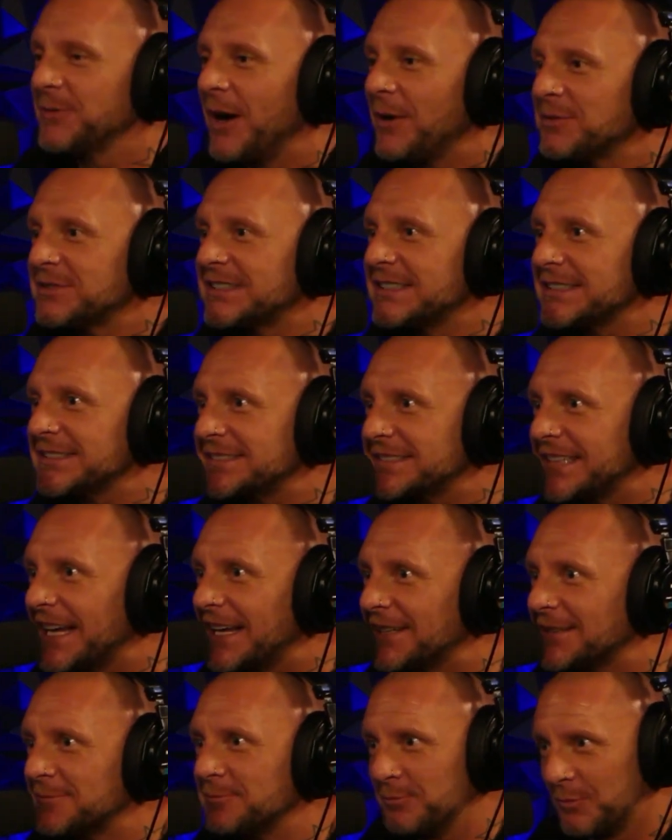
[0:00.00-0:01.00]
That's what I was gonna
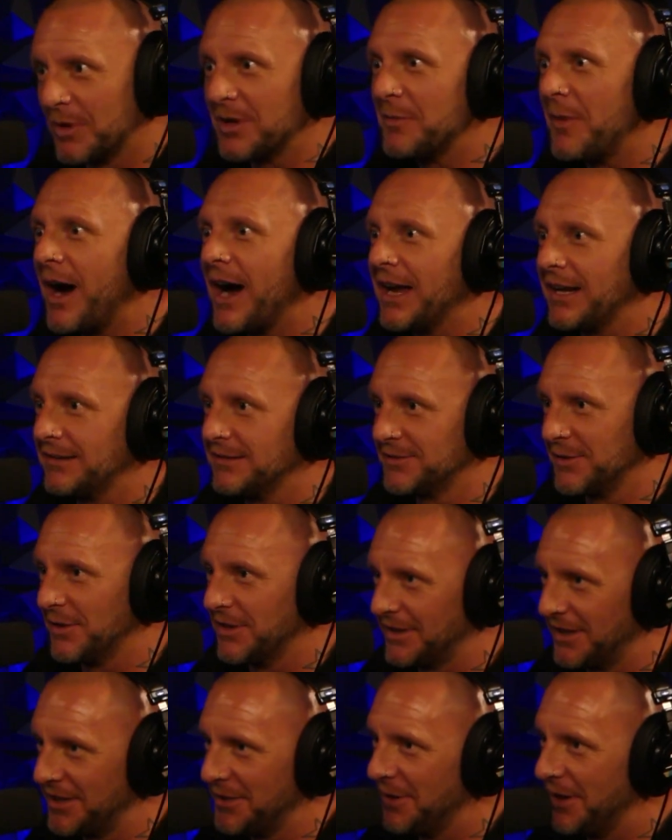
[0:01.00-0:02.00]
say. Is one of mine.
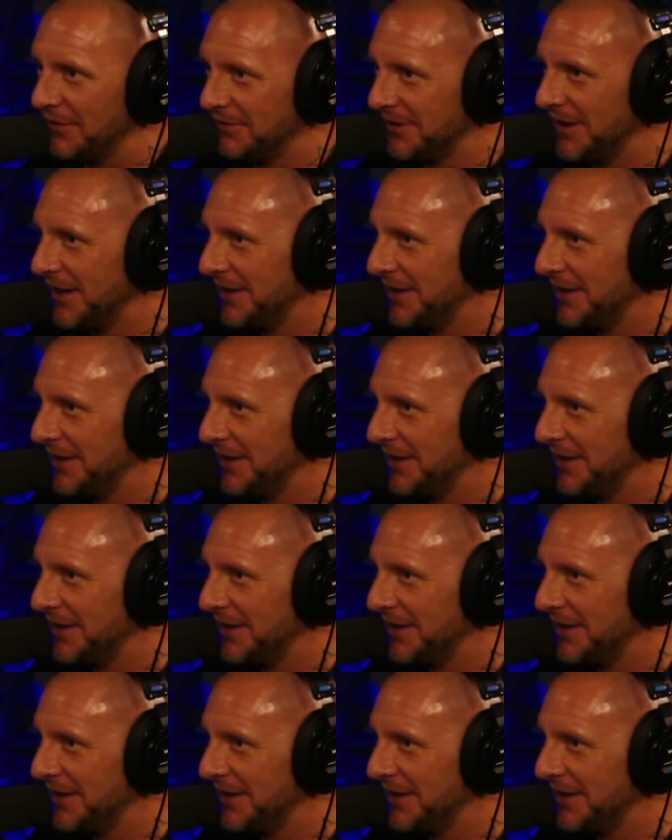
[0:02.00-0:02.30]
Sorry to cut you off.